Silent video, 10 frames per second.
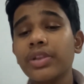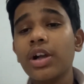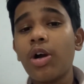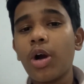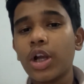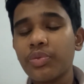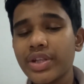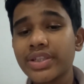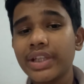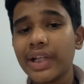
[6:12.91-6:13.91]
on
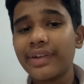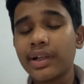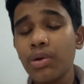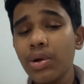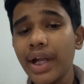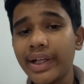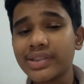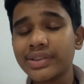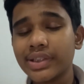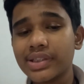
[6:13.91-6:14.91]
which there were gold letters
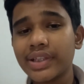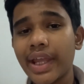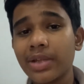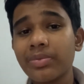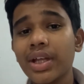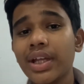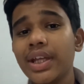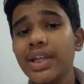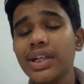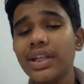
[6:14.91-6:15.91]
saying,
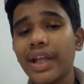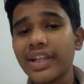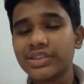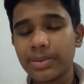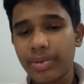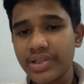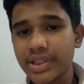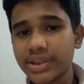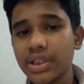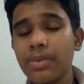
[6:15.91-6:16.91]
"Here lies the
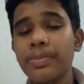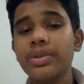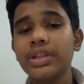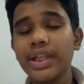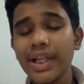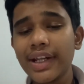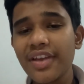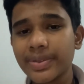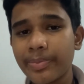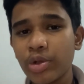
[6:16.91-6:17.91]
princess. Here lies
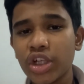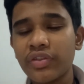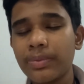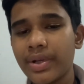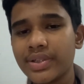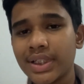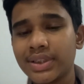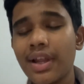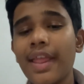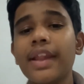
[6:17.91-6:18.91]
the beautiful princess
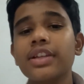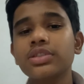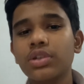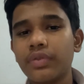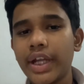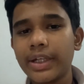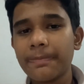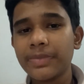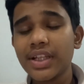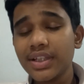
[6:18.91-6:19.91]
Snow White."
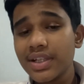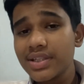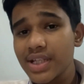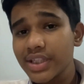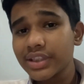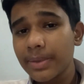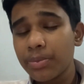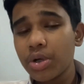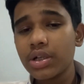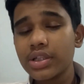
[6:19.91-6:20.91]
Just
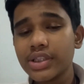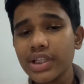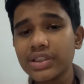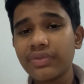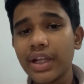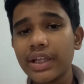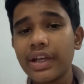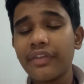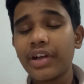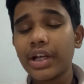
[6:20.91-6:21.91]
while they
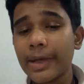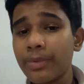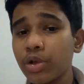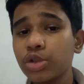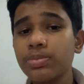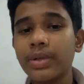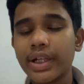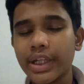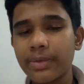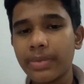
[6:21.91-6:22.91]
were about to
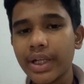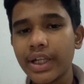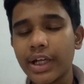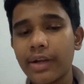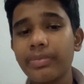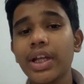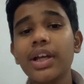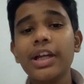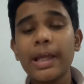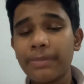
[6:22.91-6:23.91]
bury her,
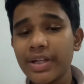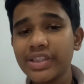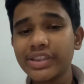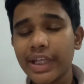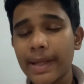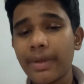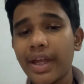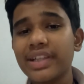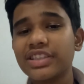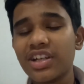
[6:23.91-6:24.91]
a prince came
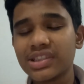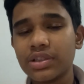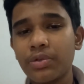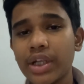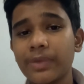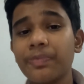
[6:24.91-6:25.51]
and saw Snow White.